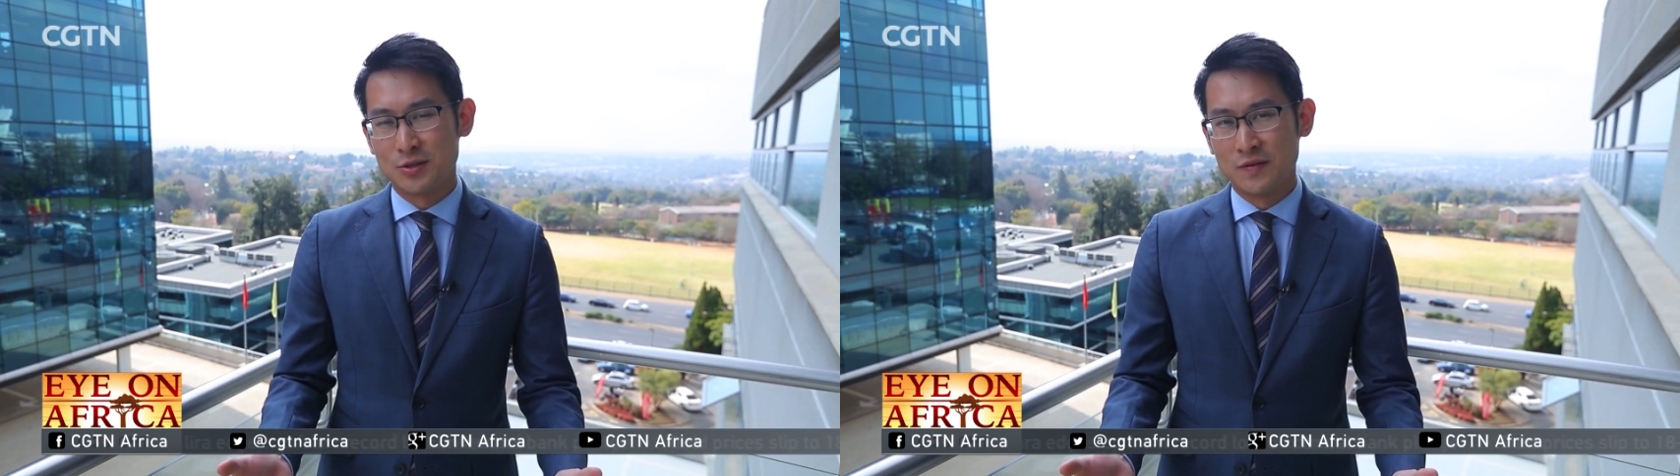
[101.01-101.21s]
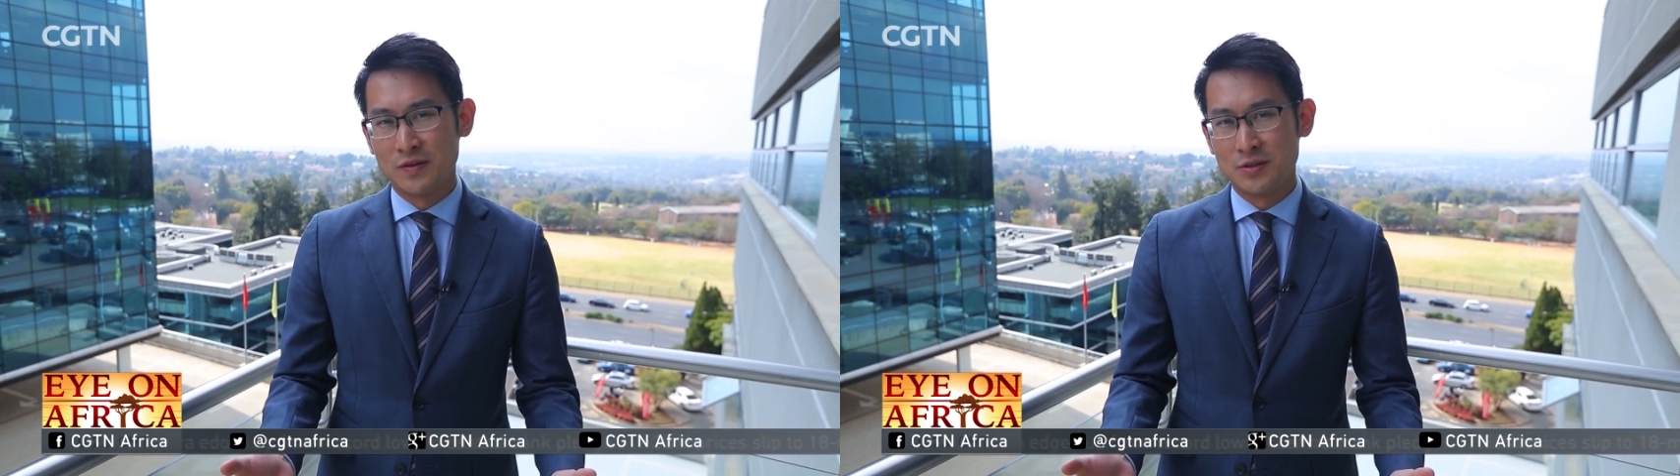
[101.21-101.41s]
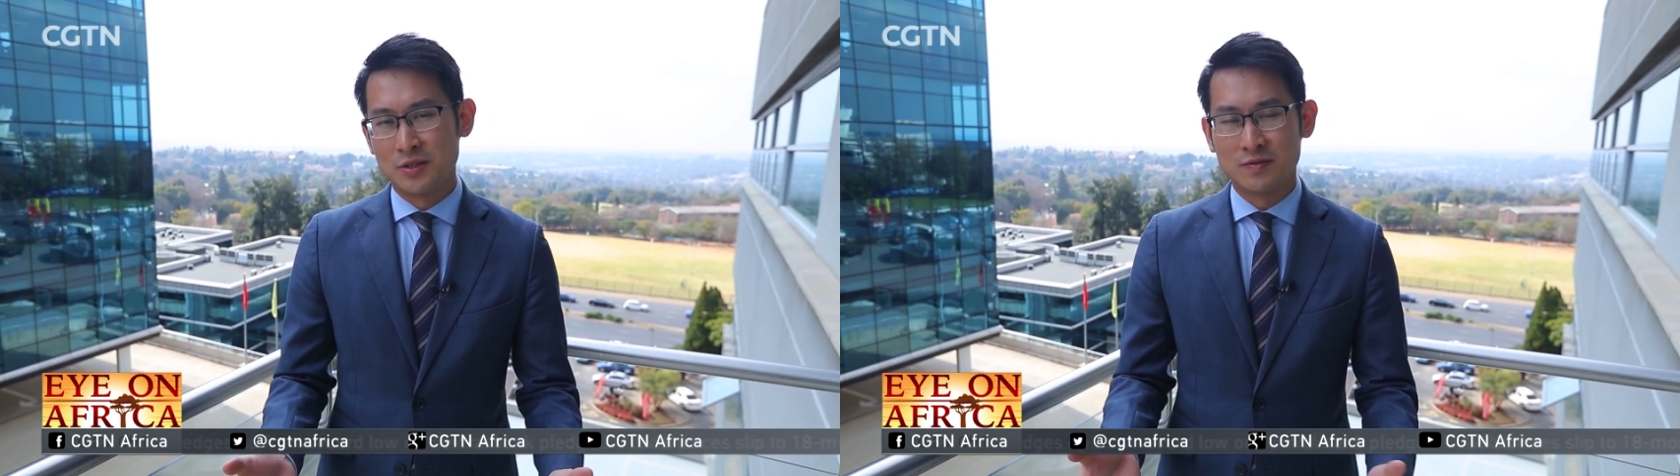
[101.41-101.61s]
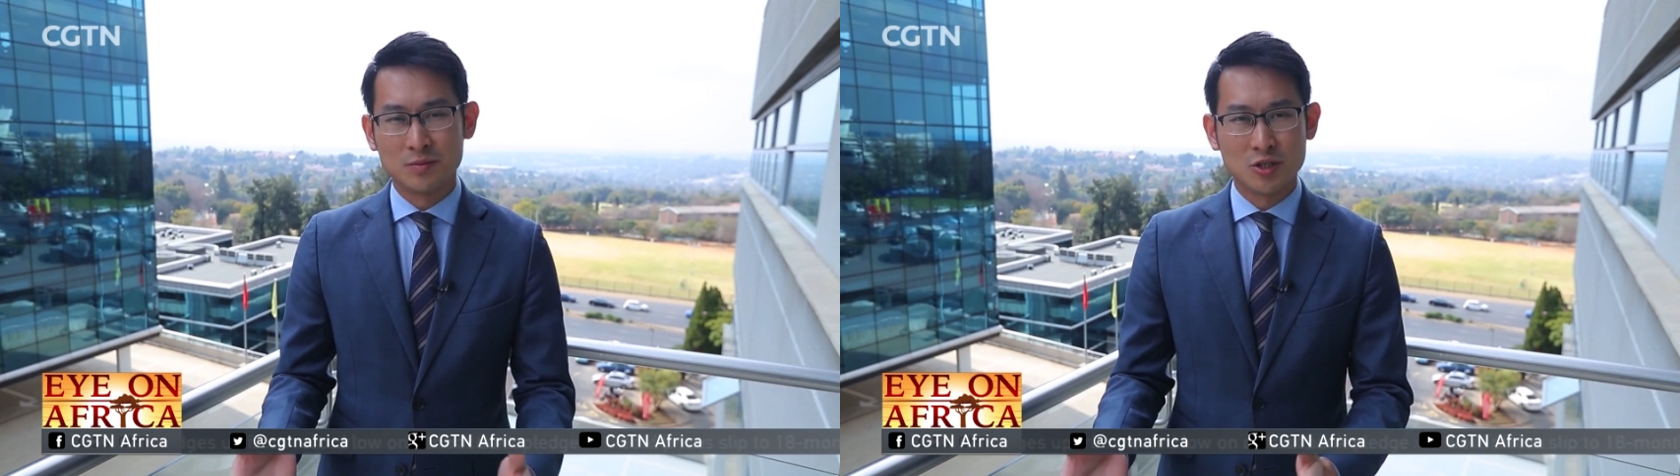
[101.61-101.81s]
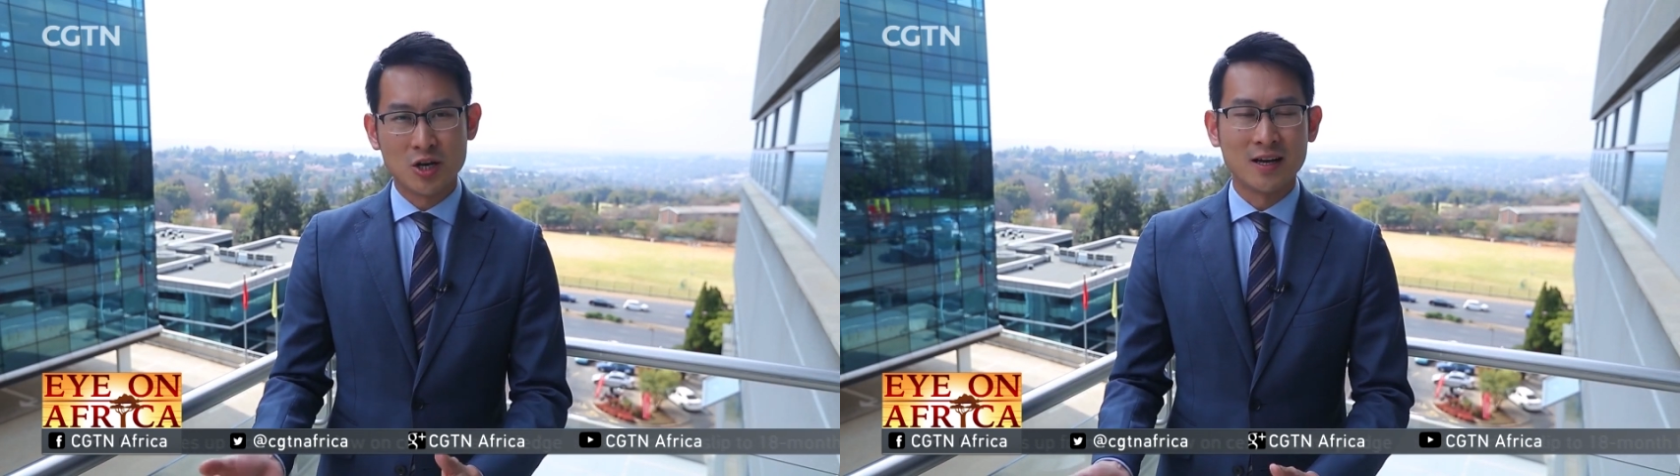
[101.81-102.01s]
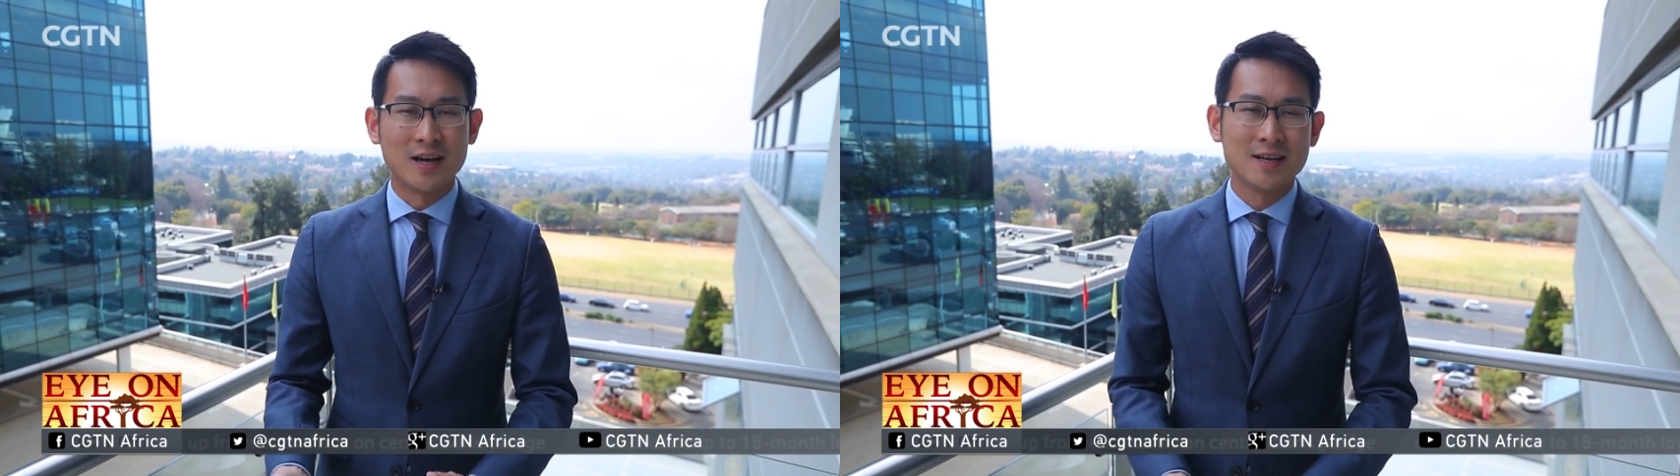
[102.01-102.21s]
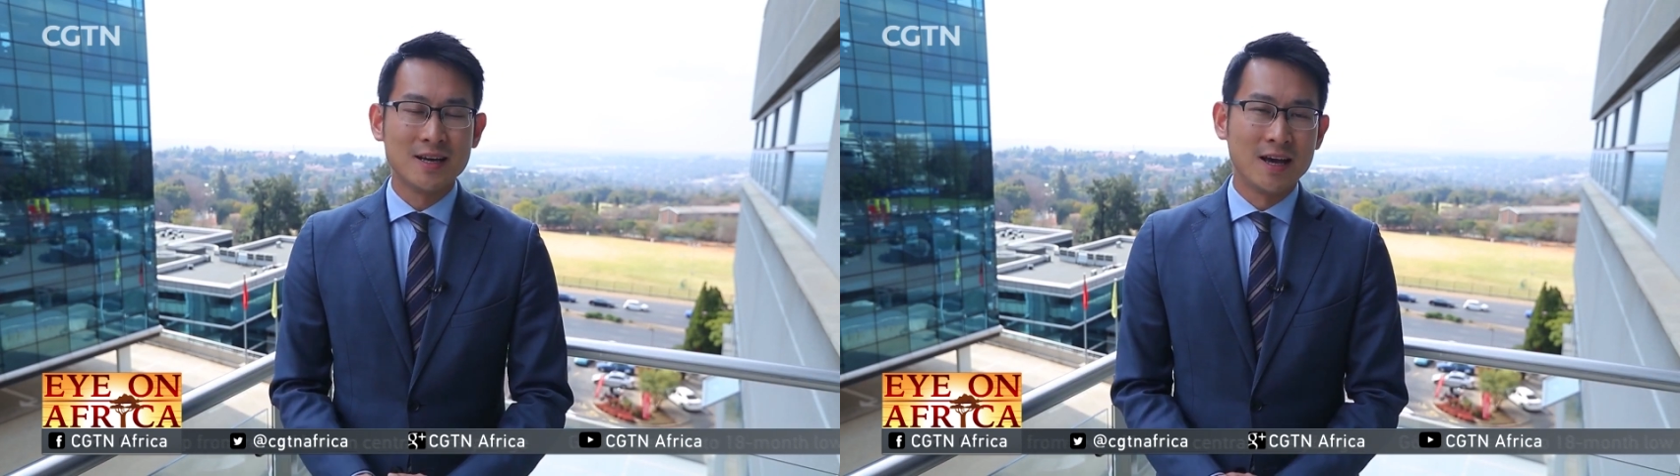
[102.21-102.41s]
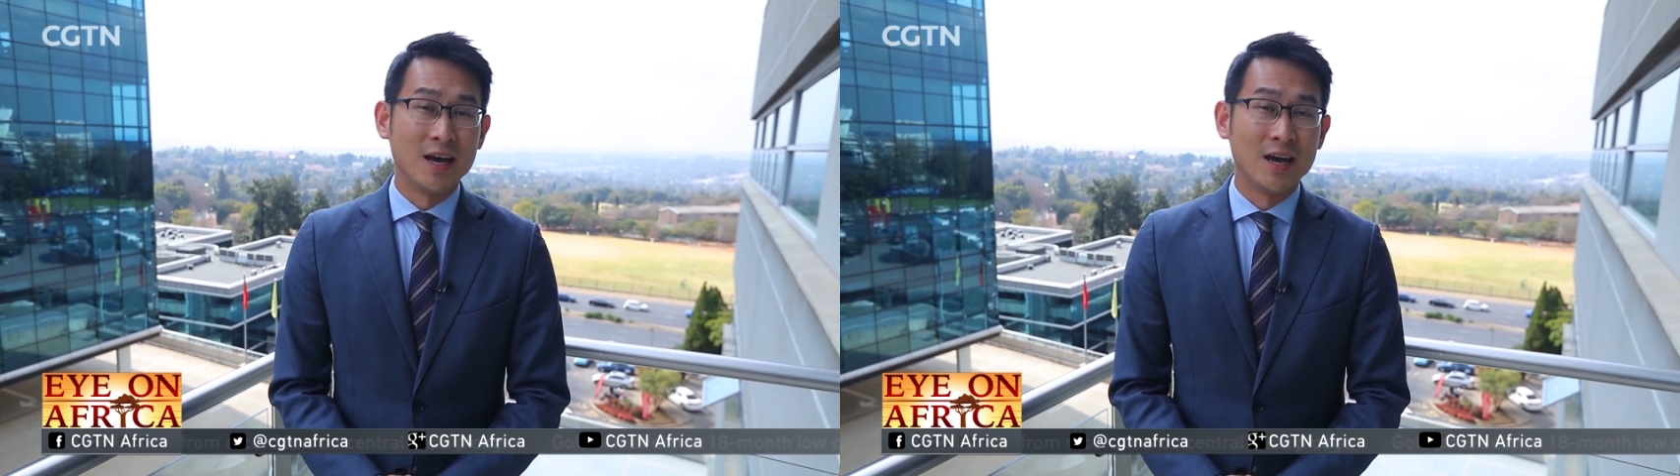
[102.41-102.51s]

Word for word: services from China